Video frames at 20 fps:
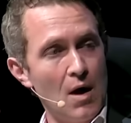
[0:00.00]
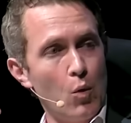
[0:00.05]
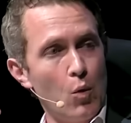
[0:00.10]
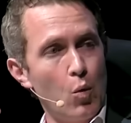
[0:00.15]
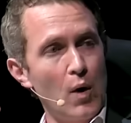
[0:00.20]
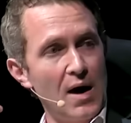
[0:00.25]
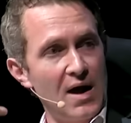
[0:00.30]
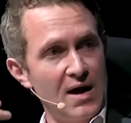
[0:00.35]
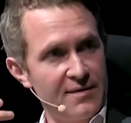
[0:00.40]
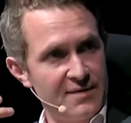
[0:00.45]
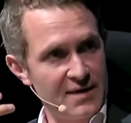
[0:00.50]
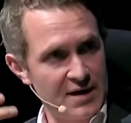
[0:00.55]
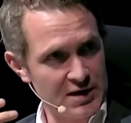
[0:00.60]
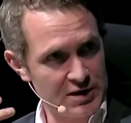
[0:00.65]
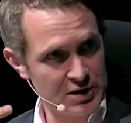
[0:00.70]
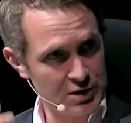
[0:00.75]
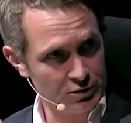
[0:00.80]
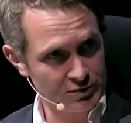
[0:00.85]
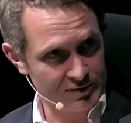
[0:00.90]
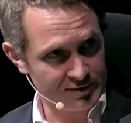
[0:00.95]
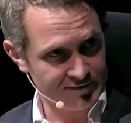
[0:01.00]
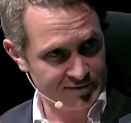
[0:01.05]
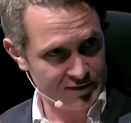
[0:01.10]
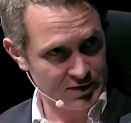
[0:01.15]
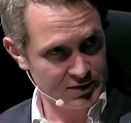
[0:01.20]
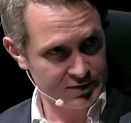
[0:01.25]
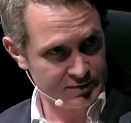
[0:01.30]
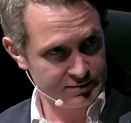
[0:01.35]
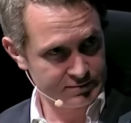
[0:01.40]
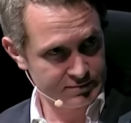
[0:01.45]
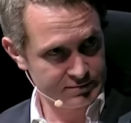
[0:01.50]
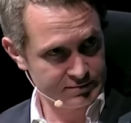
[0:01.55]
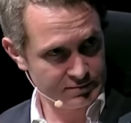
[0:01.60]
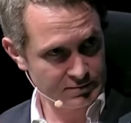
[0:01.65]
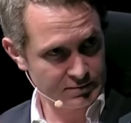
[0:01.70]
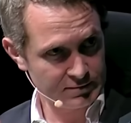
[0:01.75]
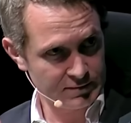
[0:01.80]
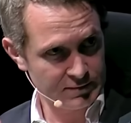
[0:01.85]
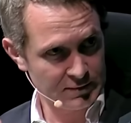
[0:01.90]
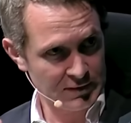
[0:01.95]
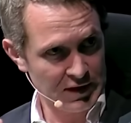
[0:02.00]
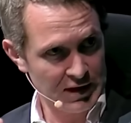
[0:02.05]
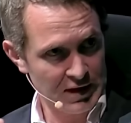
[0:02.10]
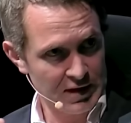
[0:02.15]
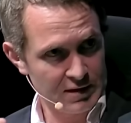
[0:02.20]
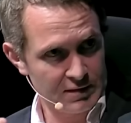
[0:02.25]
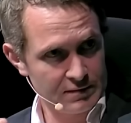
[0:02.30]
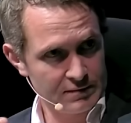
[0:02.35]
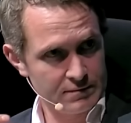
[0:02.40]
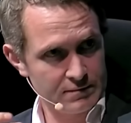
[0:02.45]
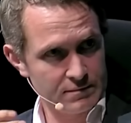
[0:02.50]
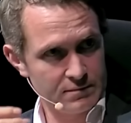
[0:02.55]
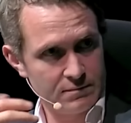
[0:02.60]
where they're useful. But, what are you